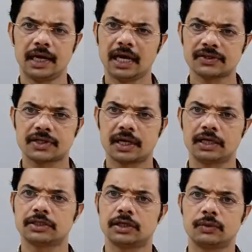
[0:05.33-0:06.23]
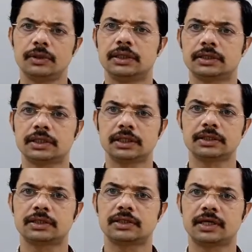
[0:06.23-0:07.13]
the last class, we
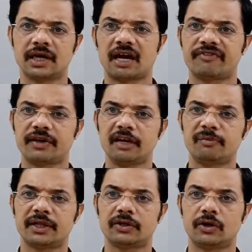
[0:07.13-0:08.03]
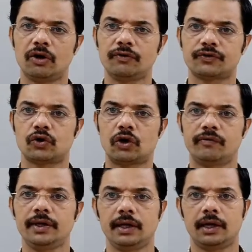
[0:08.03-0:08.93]
discussed the graphical method of
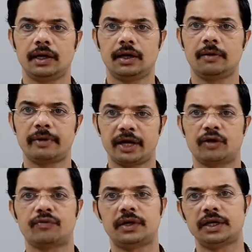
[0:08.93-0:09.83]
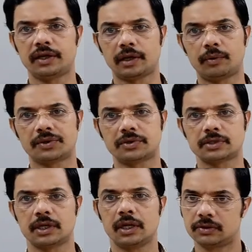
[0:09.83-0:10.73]
solving a pair of linear
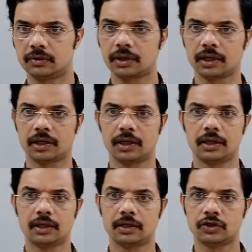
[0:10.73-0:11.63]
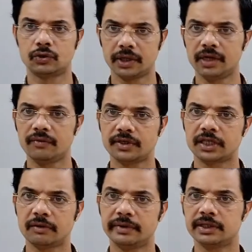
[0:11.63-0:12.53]
equations. Okay, today we
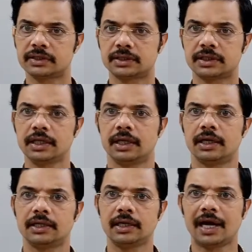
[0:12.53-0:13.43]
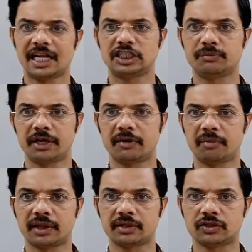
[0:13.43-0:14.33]
shall be discussing the algebraic
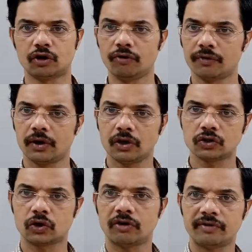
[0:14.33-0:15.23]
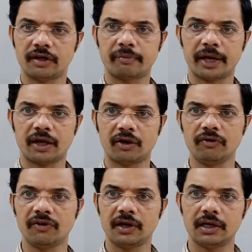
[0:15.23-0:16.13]
methods of solving a pair
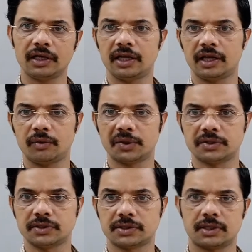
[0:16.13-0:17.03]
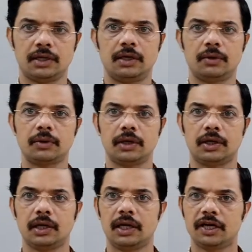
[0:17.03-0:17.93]
of linear equations.
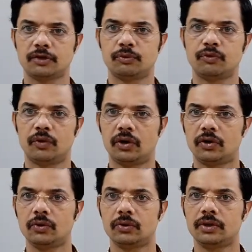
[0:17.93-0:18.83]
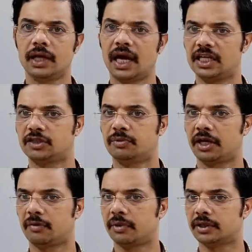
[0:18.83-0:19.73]
Okay, let us move on to the
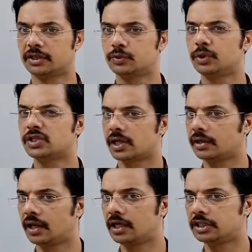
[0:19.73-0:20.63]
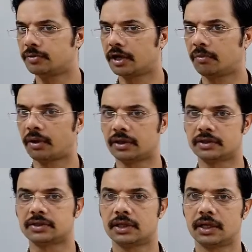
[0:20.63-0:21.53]
algebraic methods. Which are the algebraic
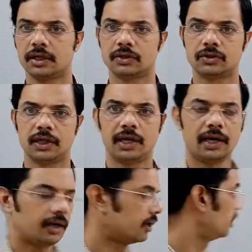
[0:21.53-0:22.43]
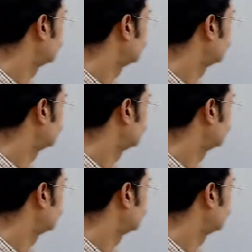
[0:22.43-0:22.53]
methods? So there are